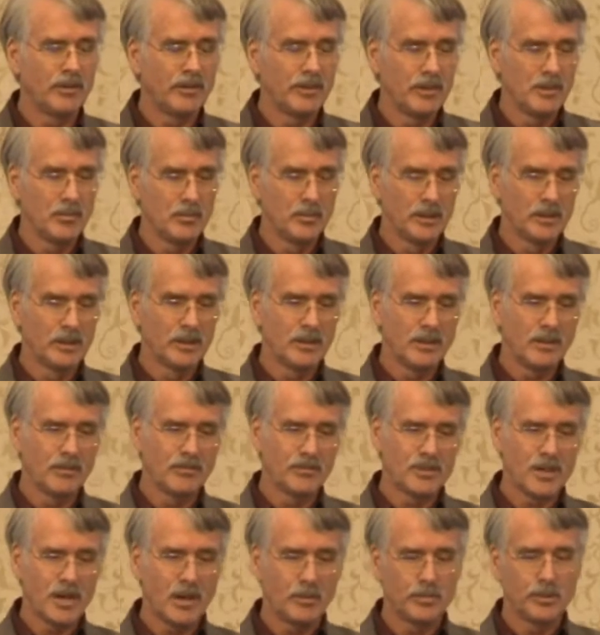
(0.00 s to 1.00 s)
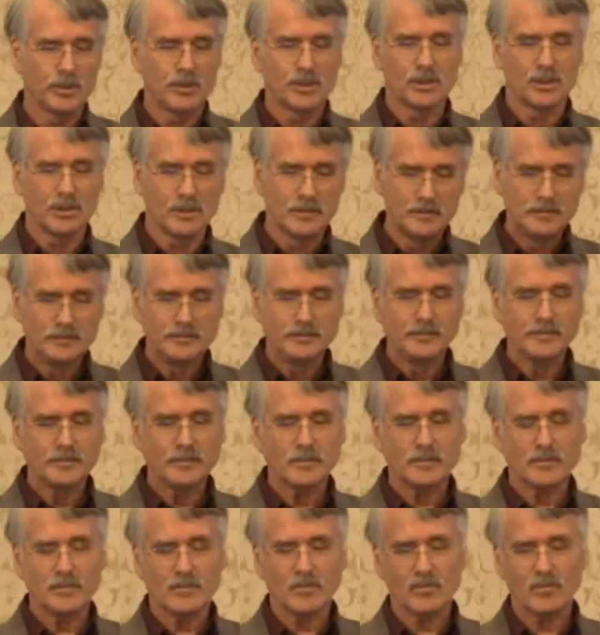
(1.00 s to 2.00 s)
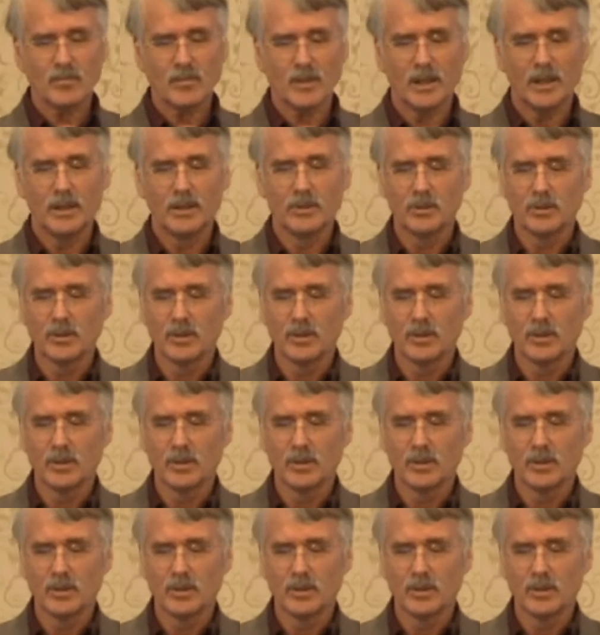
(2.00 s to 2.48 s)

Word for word: variability of temperature in